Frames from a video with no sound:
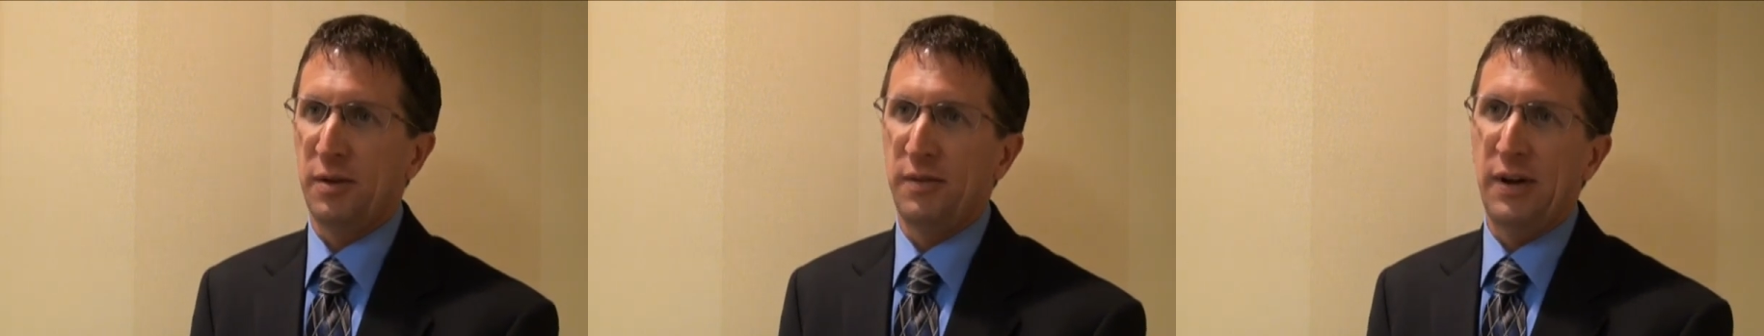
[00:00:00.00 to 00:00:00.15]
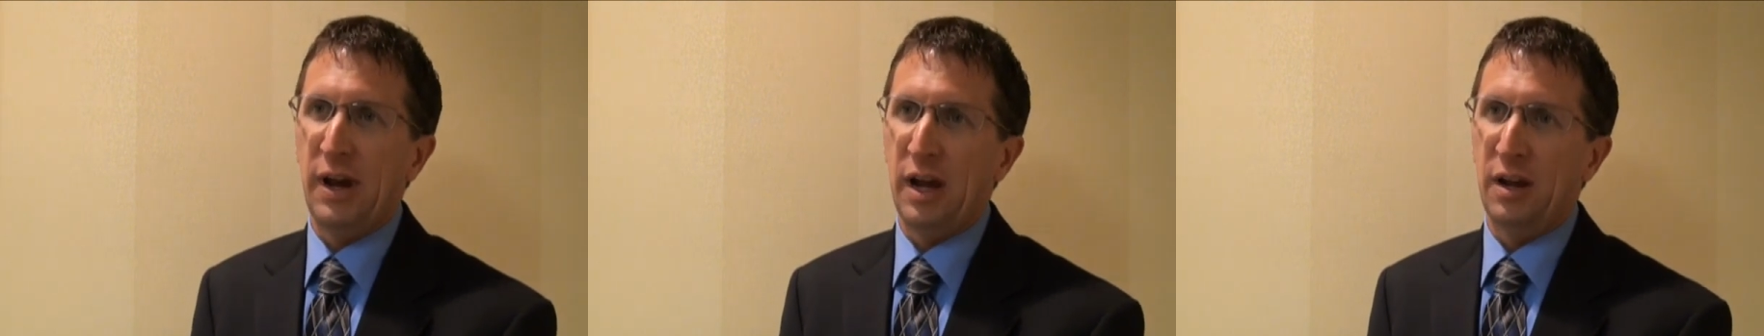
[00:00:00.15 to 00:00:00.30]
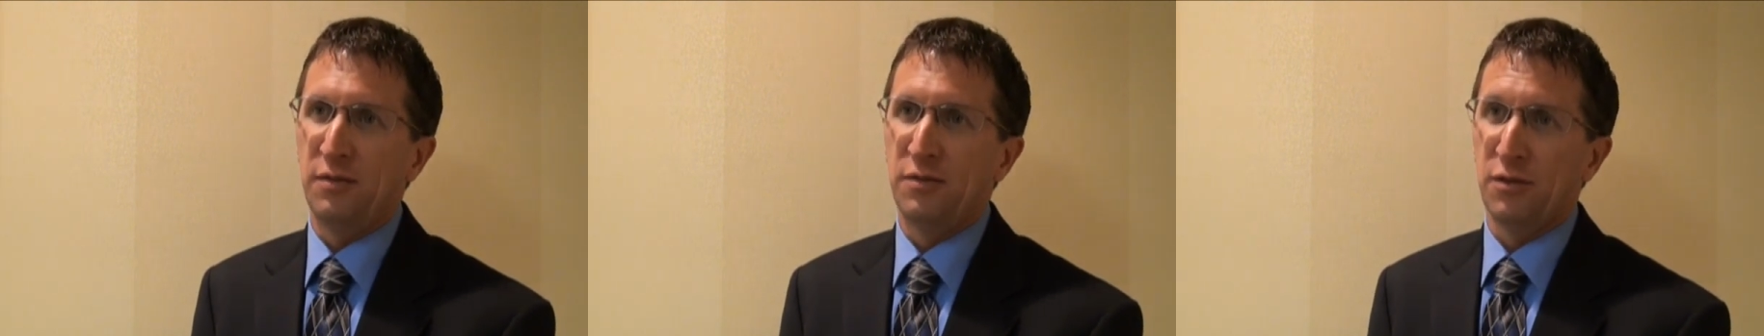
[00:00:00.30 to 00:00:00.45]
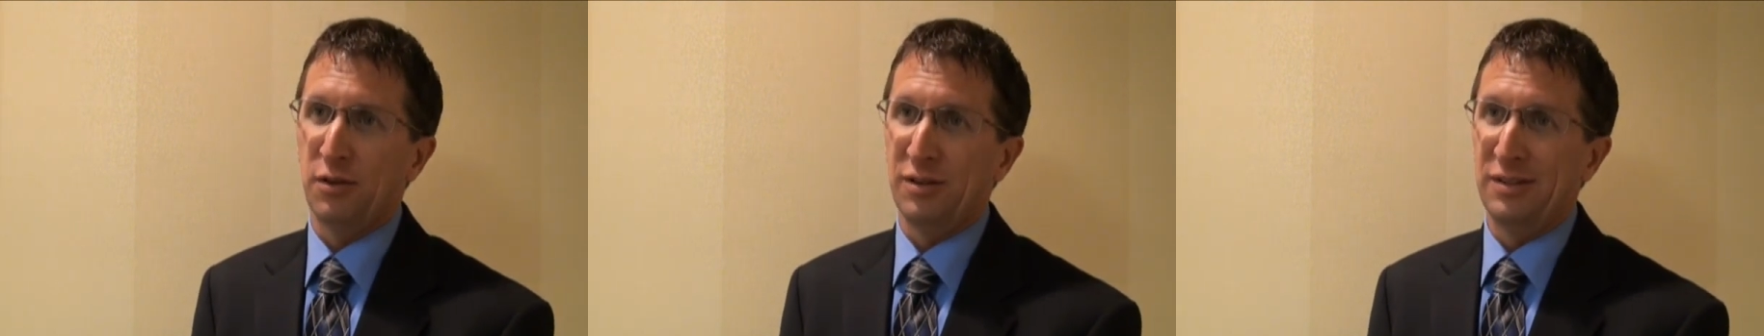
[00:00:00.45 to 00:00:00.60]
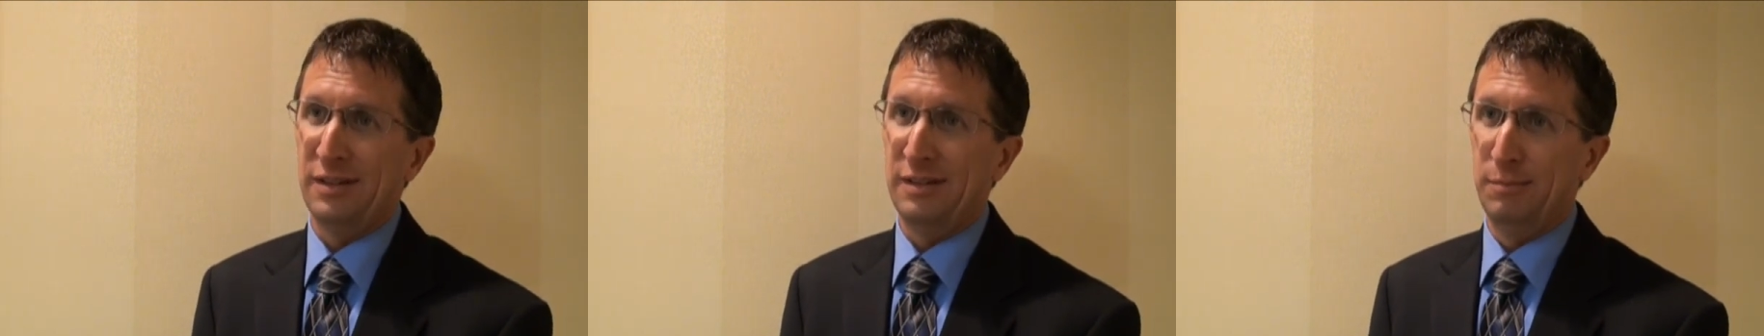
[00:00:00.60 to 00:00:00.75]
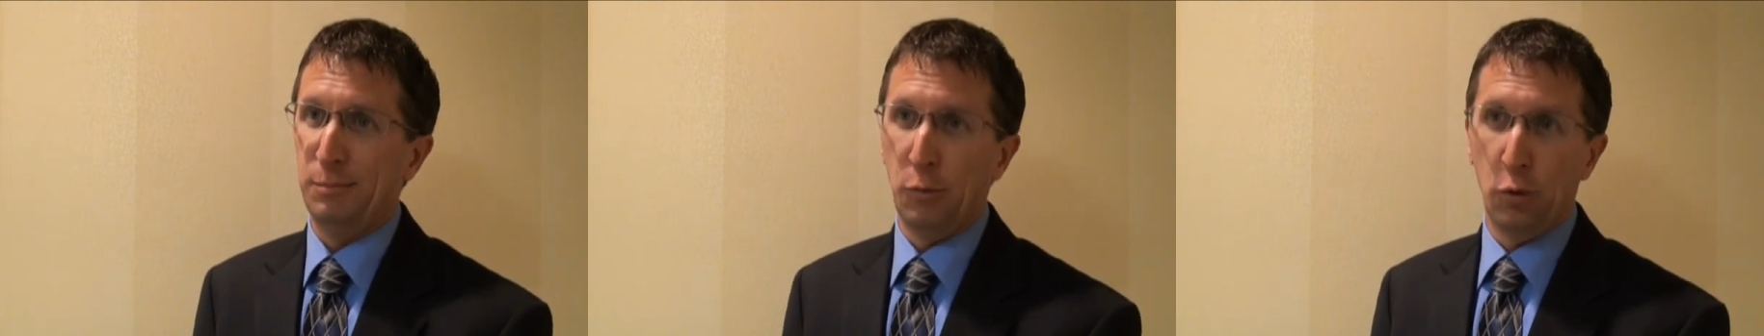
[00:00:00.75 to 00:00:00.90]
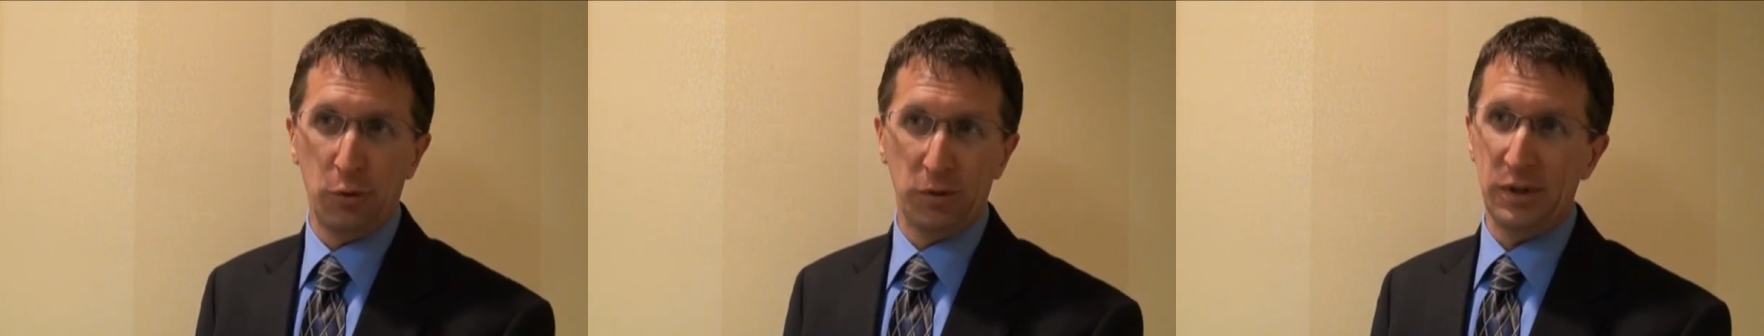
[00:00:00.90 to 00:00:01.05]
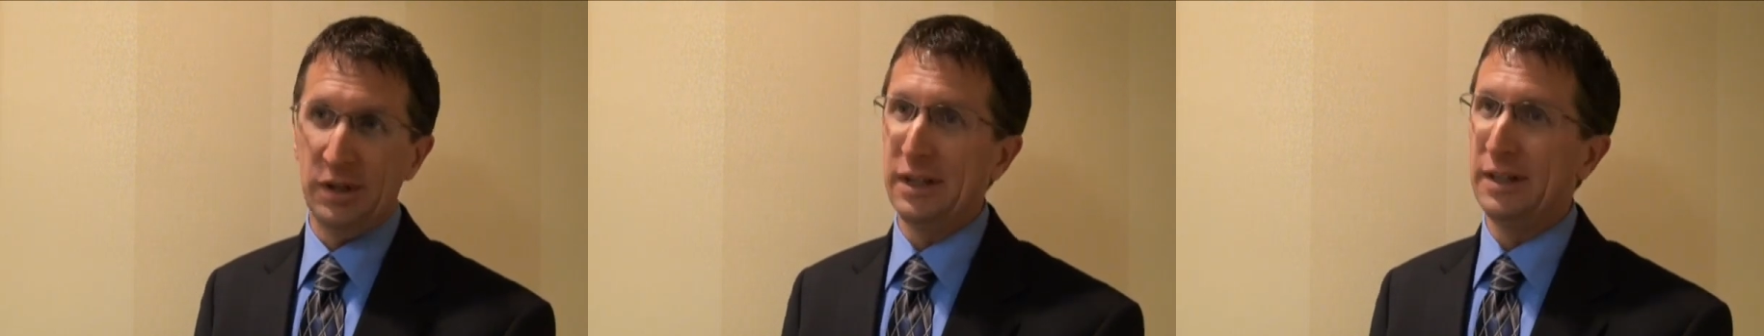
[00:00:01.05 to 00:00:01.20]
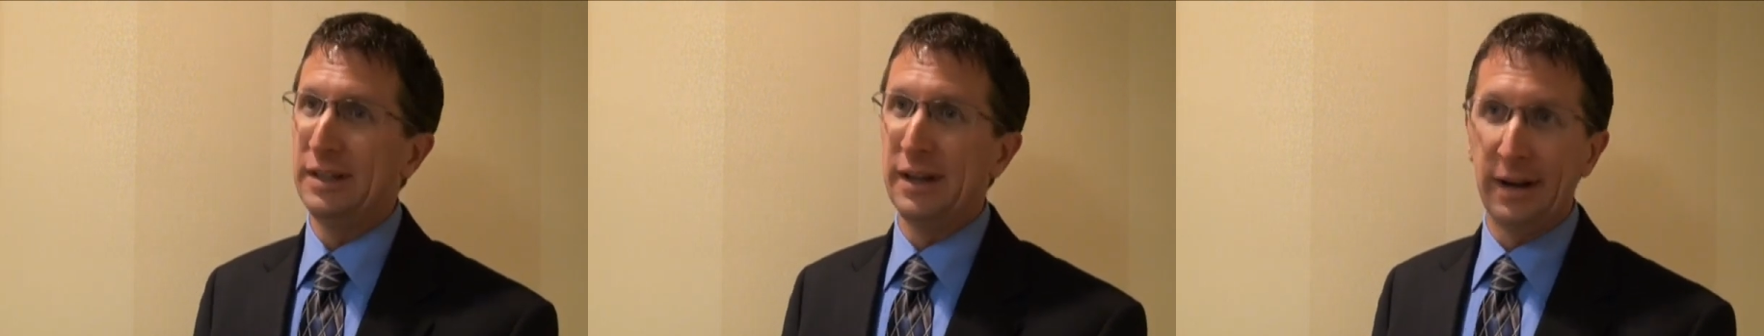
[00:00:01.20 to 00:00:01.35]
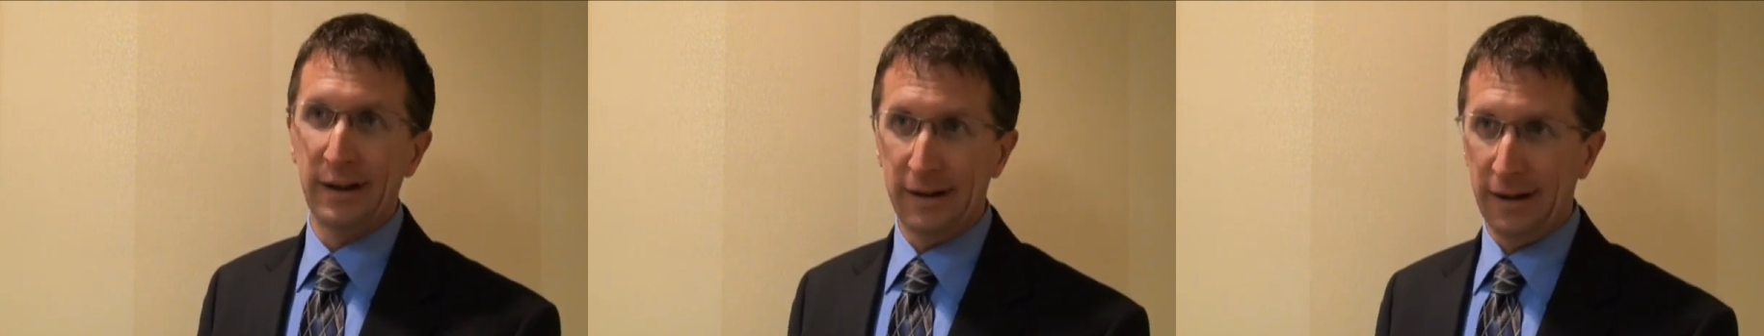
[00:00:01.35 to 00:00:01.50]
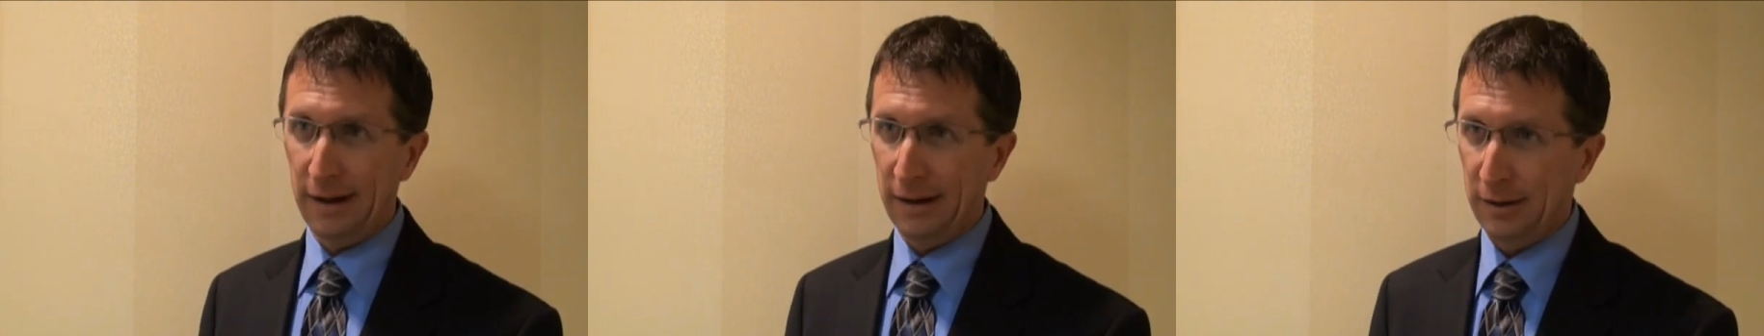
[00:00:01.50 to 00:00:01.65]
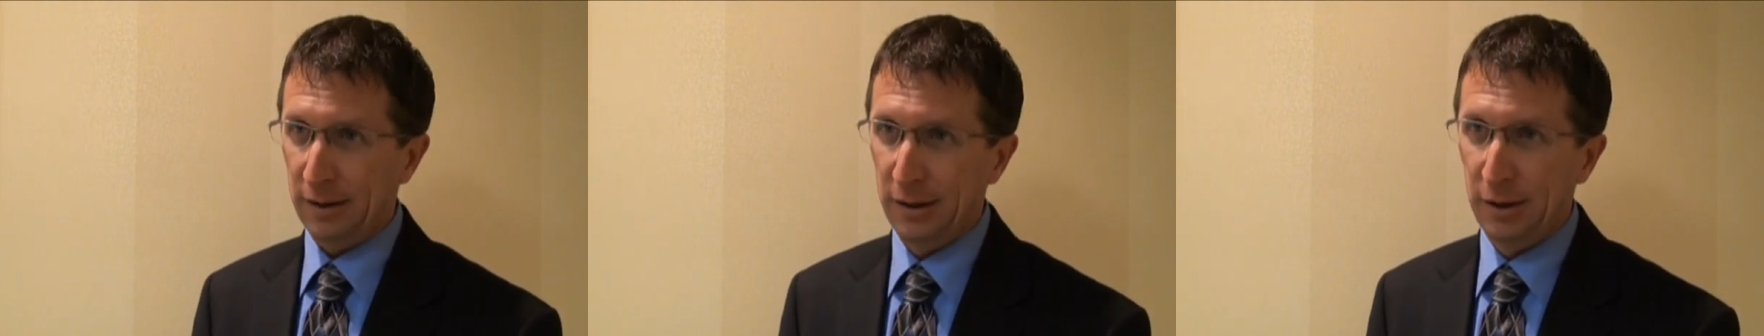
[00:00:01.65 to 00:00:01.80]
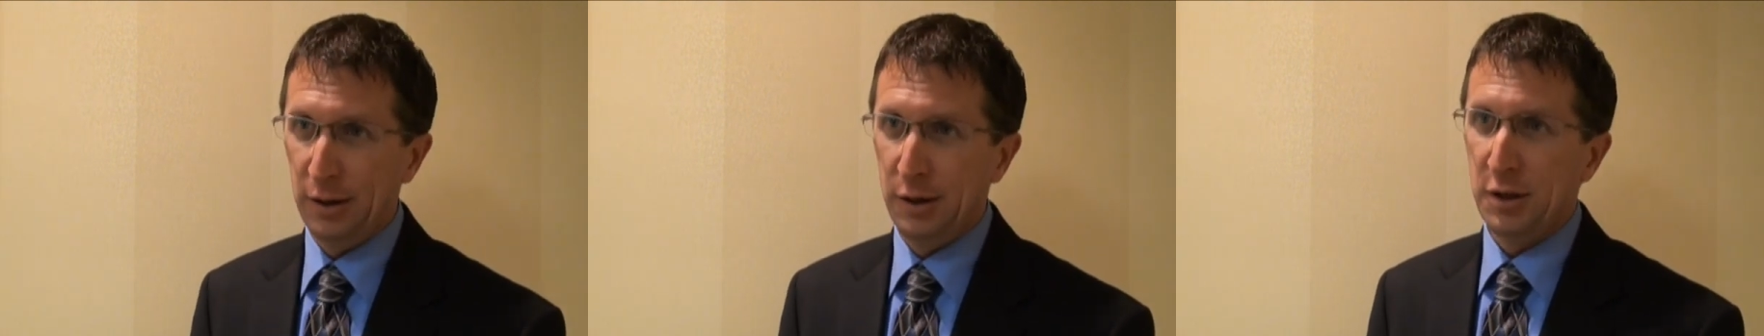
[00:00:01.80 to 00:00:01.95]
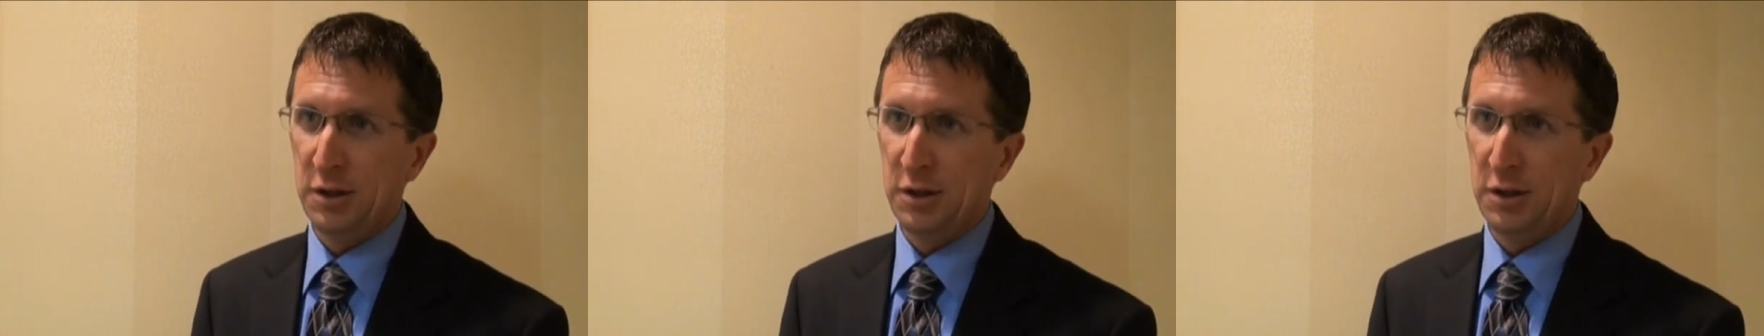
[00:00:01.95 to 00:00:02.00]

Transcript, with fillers: we've had for more than a decade.